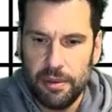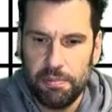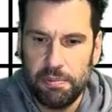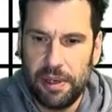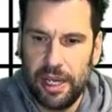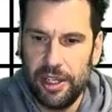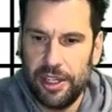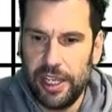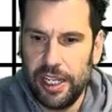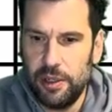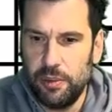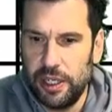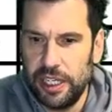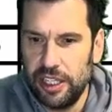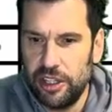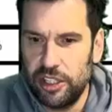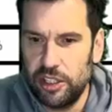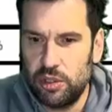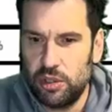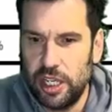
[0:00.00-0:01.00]
But
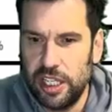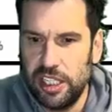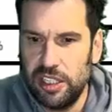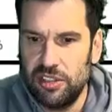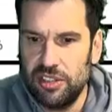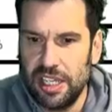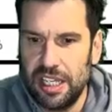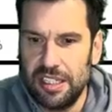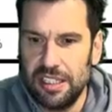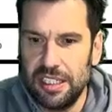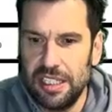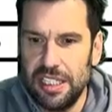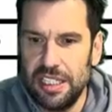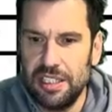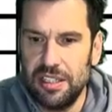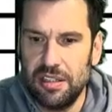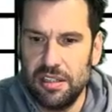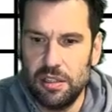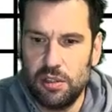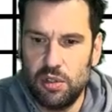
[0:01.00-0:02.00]
anyway, the training set
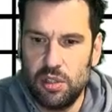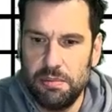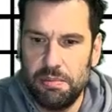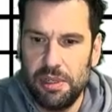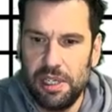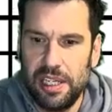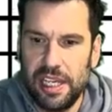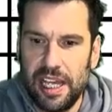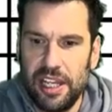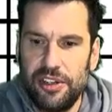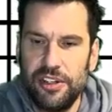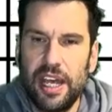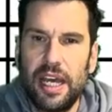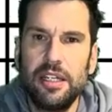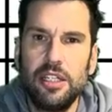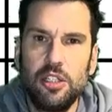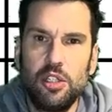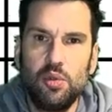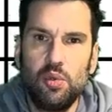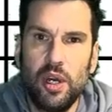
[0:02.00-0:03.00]
is the triple at
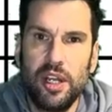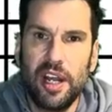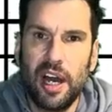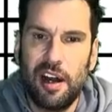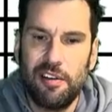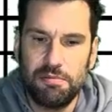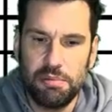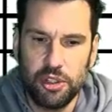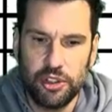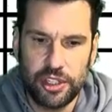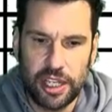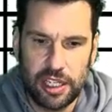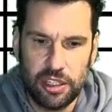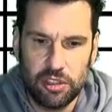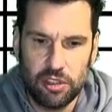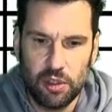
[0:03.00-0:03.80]
92.5%,